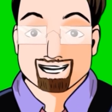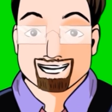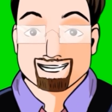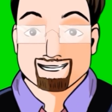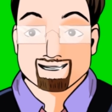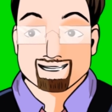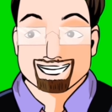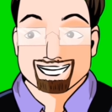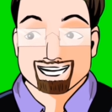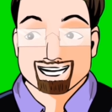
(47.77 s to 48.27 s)

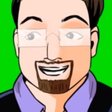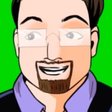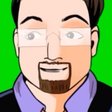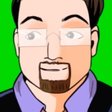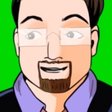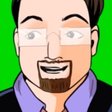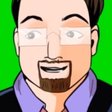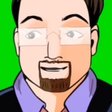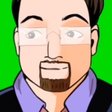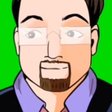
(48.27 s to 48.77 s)
send an
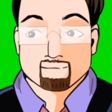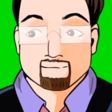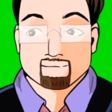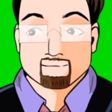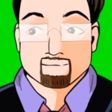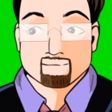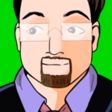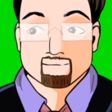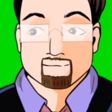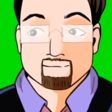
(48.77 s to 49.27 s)
email.
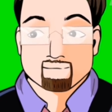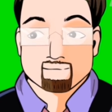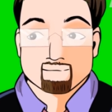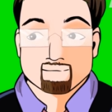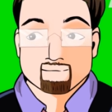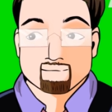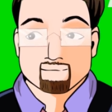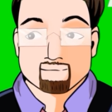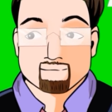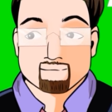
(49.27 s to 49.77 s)

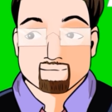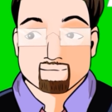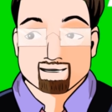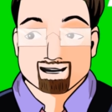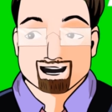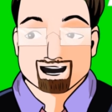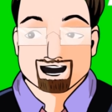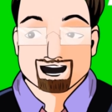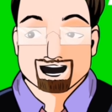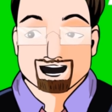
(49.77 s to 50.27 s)

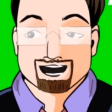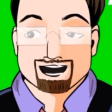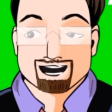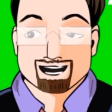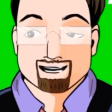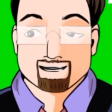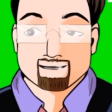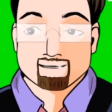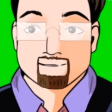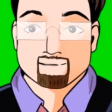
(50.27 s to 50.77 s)

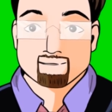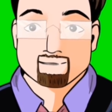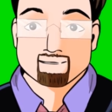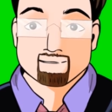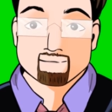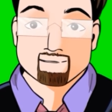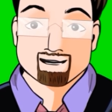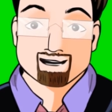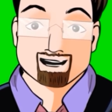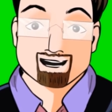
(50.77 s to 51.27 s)
And
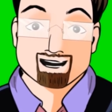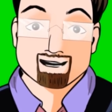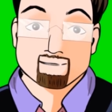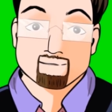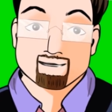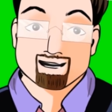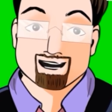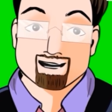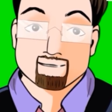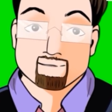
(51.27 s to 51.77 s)
with the
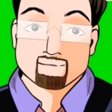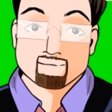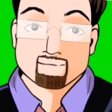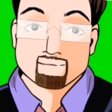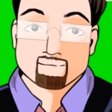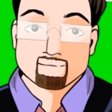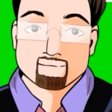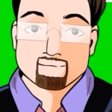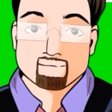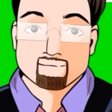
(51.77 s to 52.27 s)

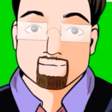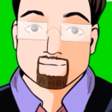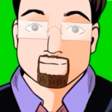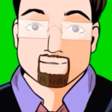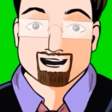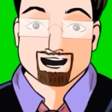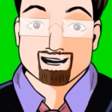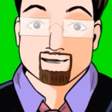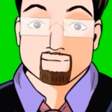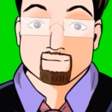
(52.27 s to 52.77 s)
advanced
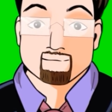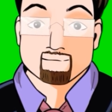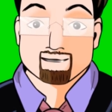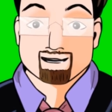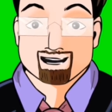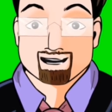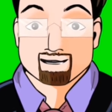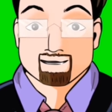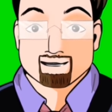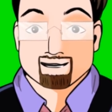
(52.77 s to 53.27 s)
type of
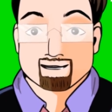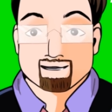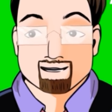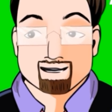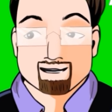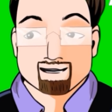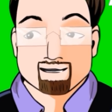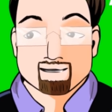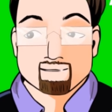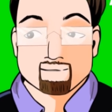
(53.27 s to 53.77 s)

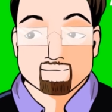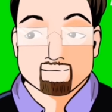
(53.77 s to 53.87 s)
project,